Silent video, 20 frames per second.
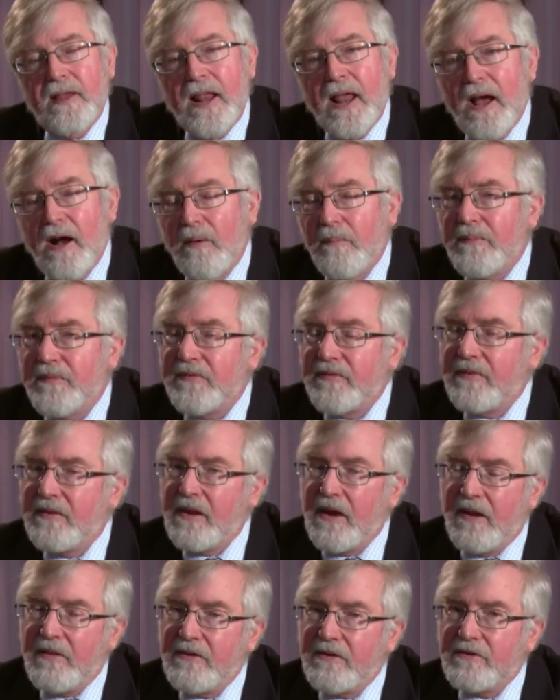It helps
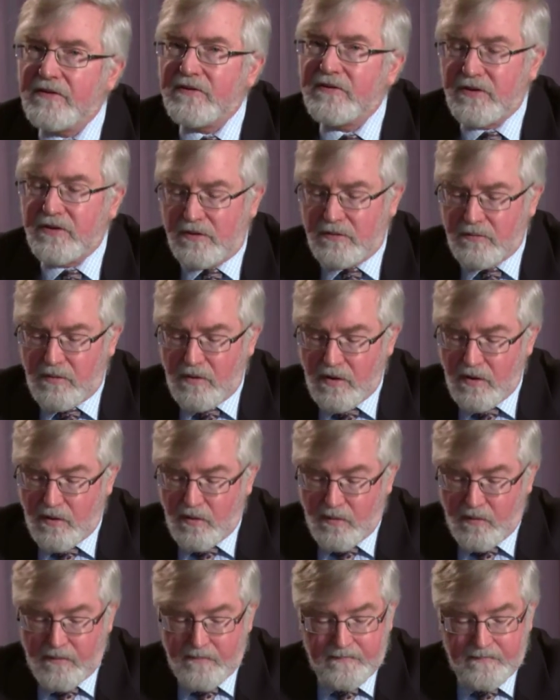the others to
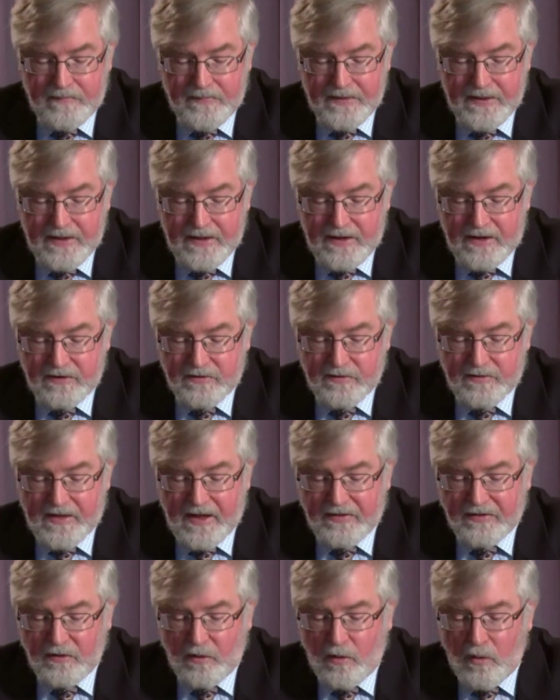grow so
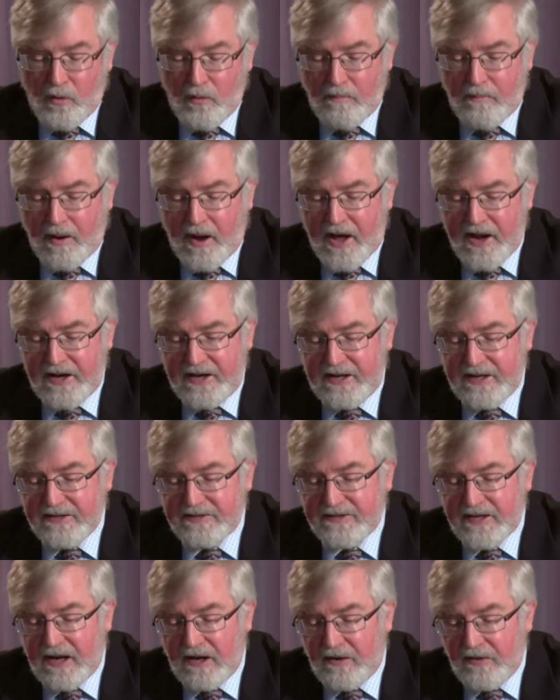that the whole body
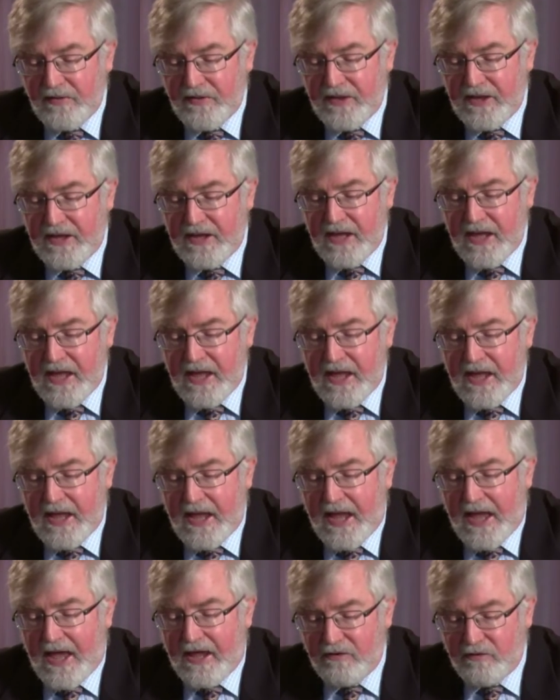is healthy
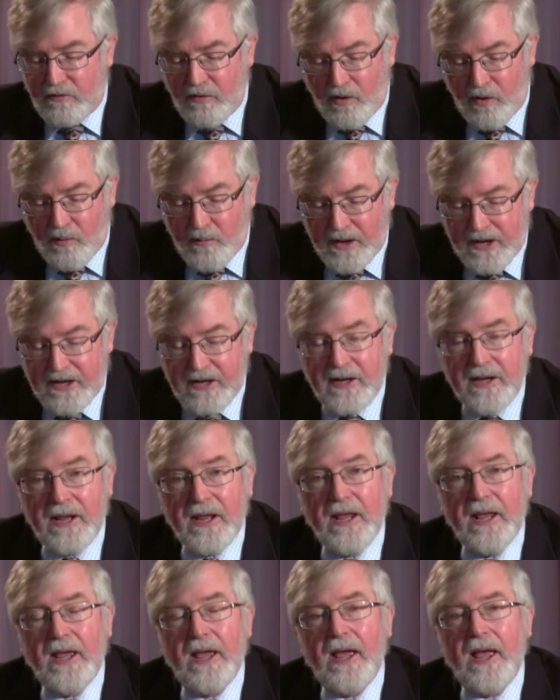and
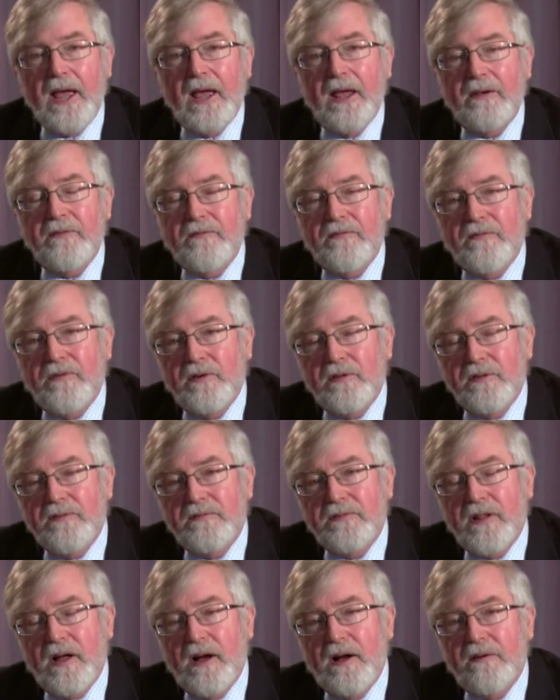growing and full
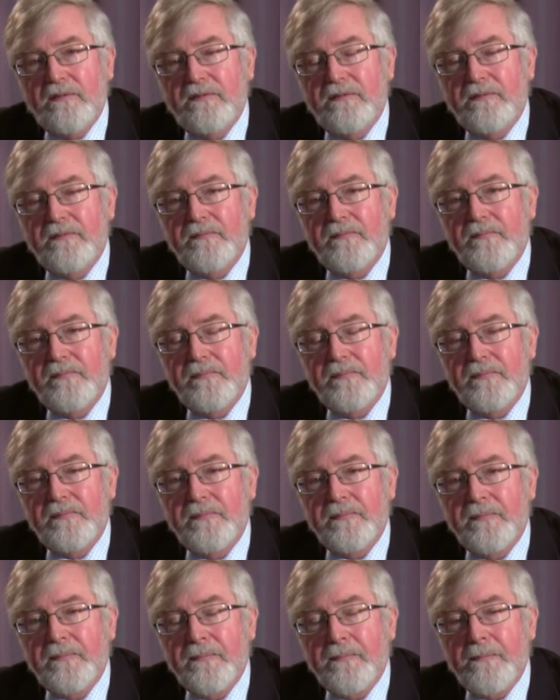of love.
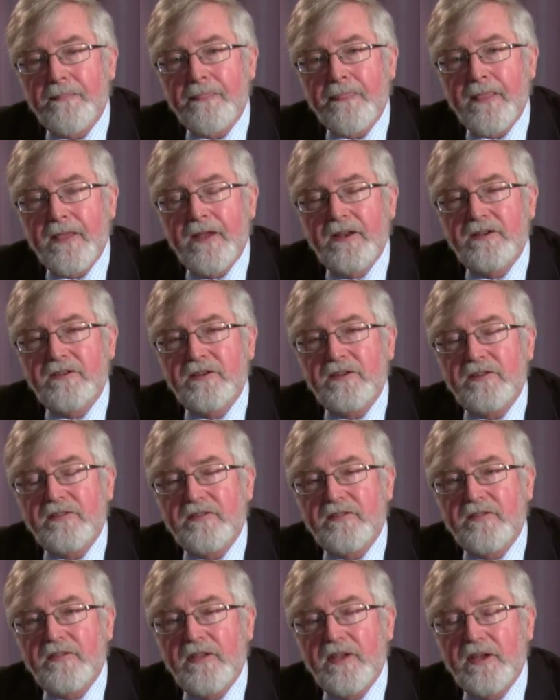
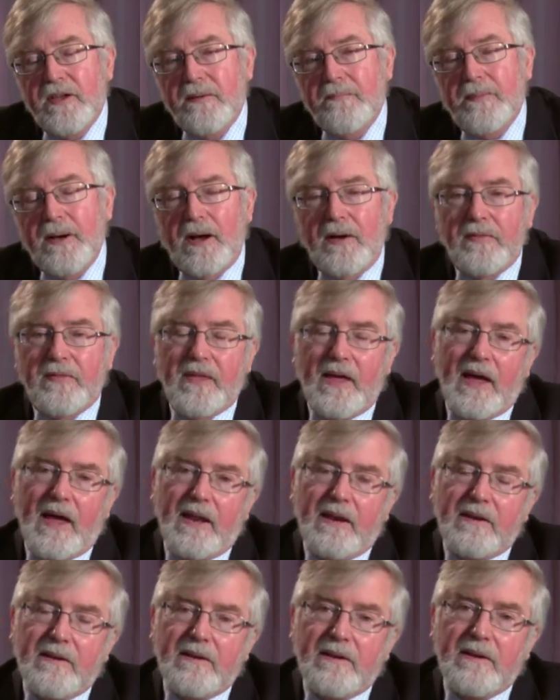Just think about
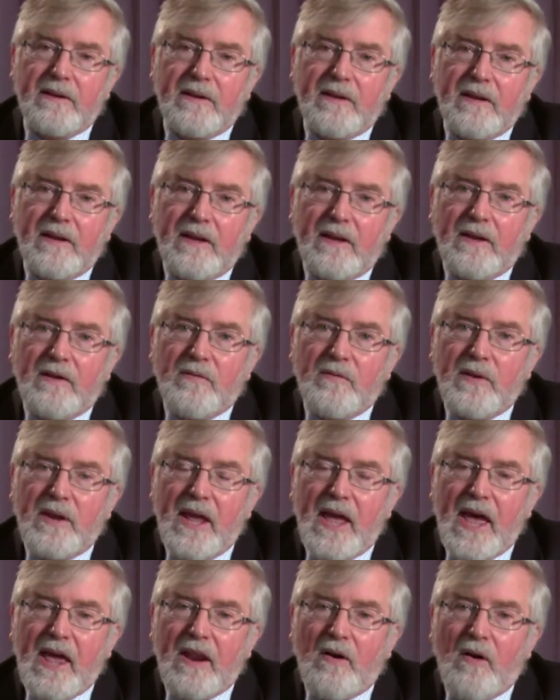that
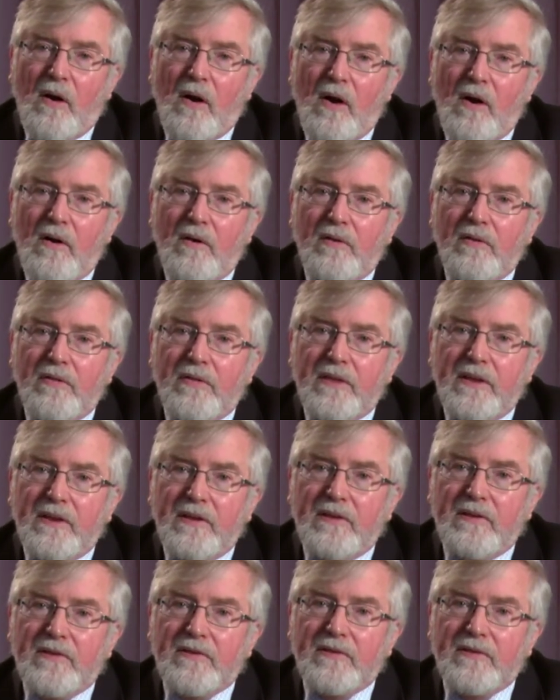we had all
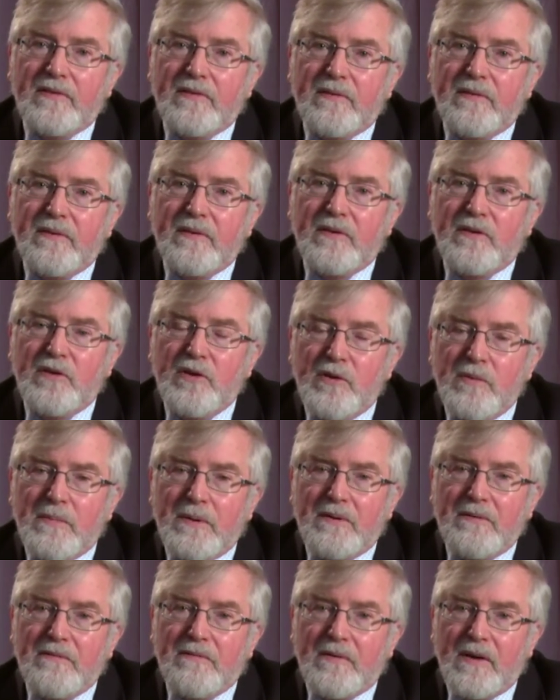these
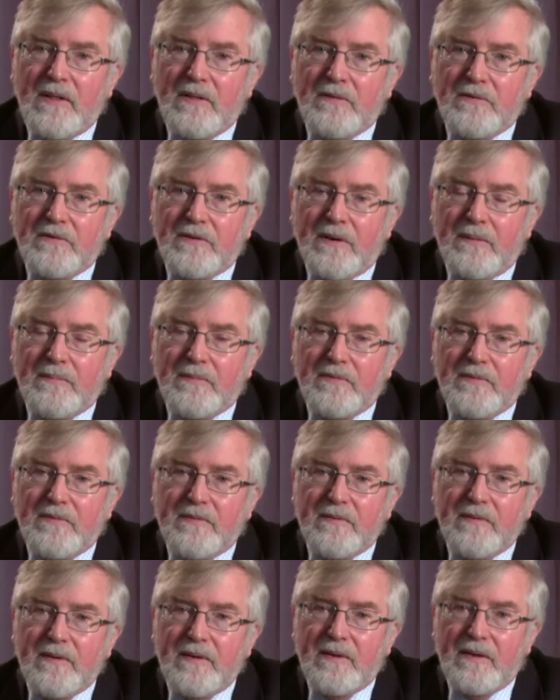human
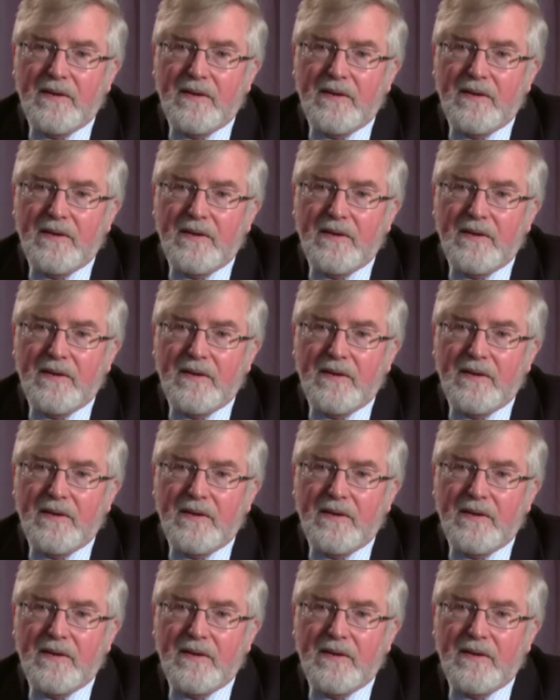fellowships